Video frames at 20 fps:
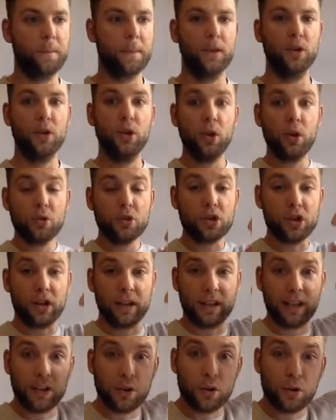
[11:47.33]
usually
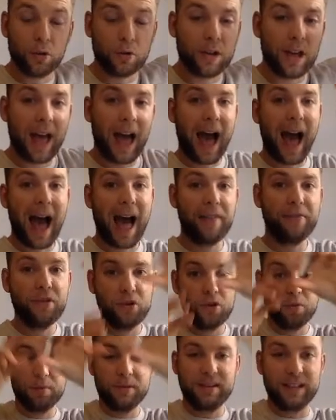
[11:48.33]
you'd add the numbers